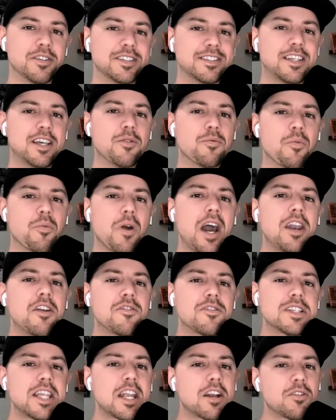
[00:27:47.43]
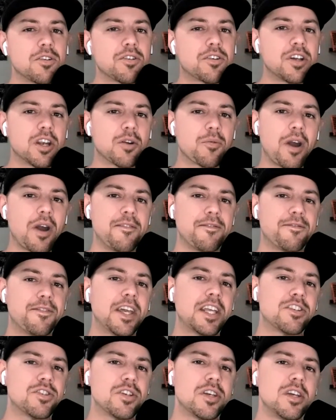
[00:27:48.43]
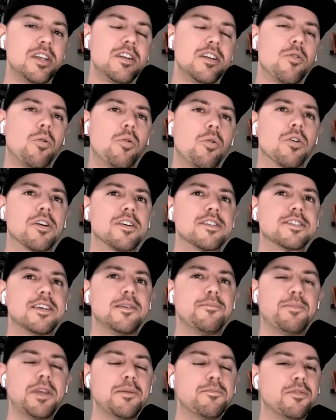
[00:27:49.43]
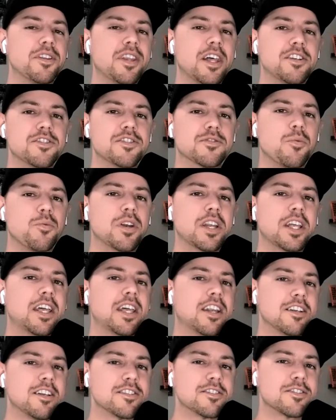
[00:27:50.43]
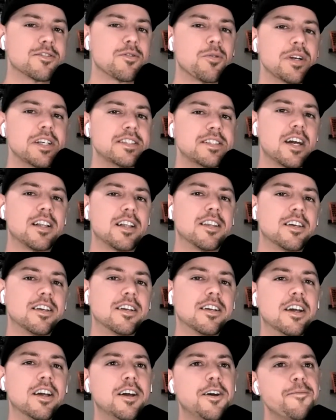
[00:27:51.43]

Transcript: Is it writers that are looking to write fiction, or is it people that just want to get into storytelling?